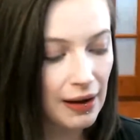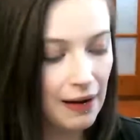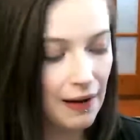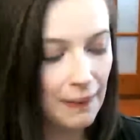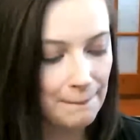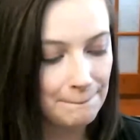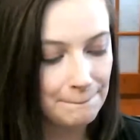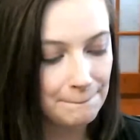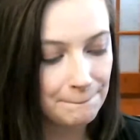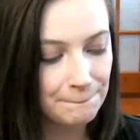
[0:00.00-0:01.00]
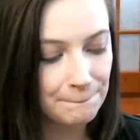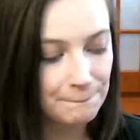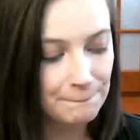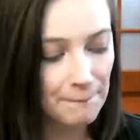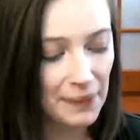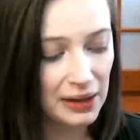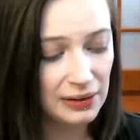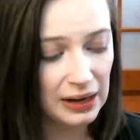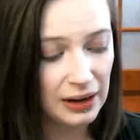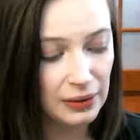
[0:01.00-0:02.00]

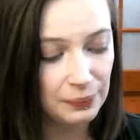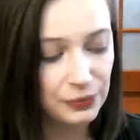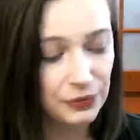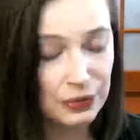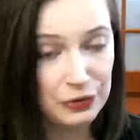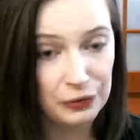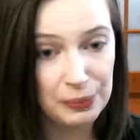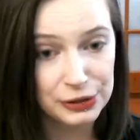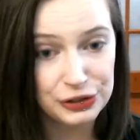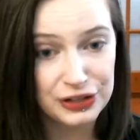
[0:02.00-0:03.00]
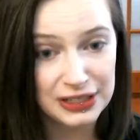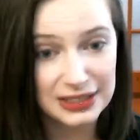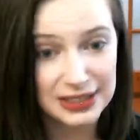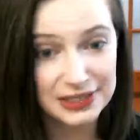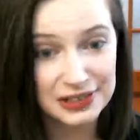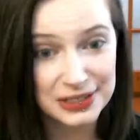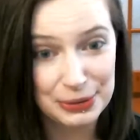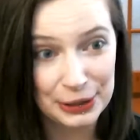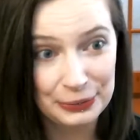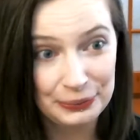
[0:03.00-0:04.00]
And yeah, so those are a bunch of things that I talked
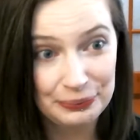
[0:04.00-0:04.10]
about.